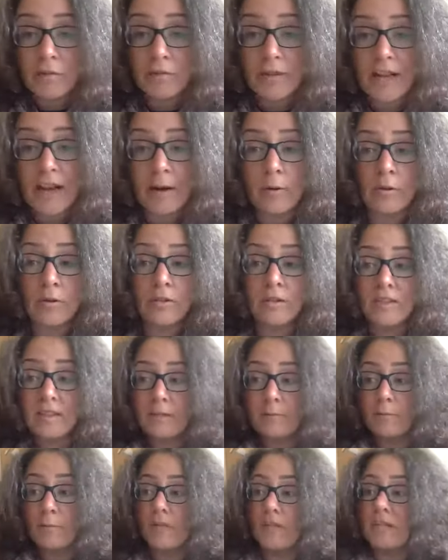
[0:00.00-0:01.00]
flowers.
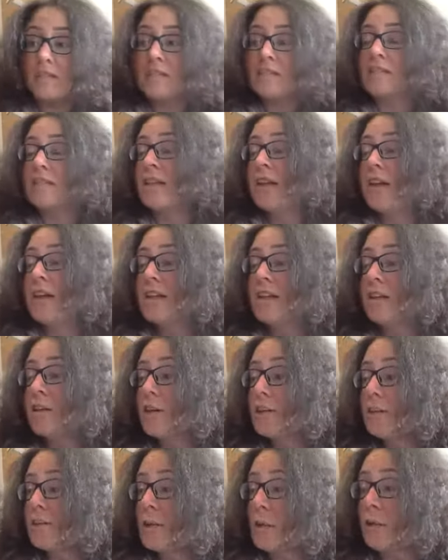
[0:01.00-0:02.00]
It means,
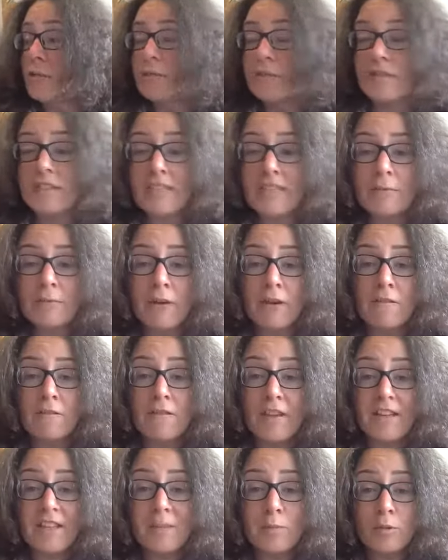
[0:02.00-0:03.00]
I don't know if you've seen my
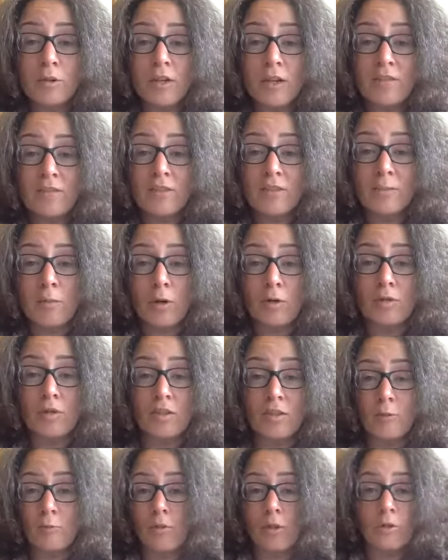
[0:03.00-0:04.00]
Facebook. I've just
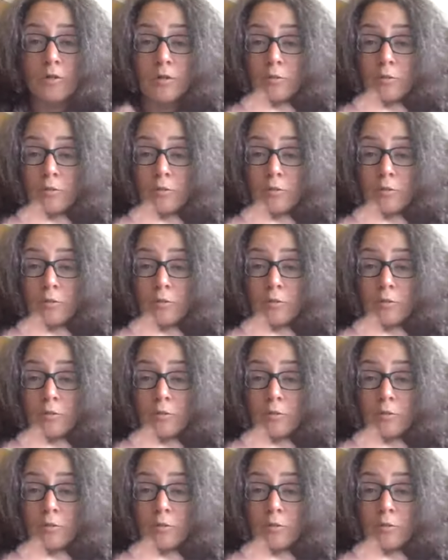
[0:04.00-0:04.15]
posted up loads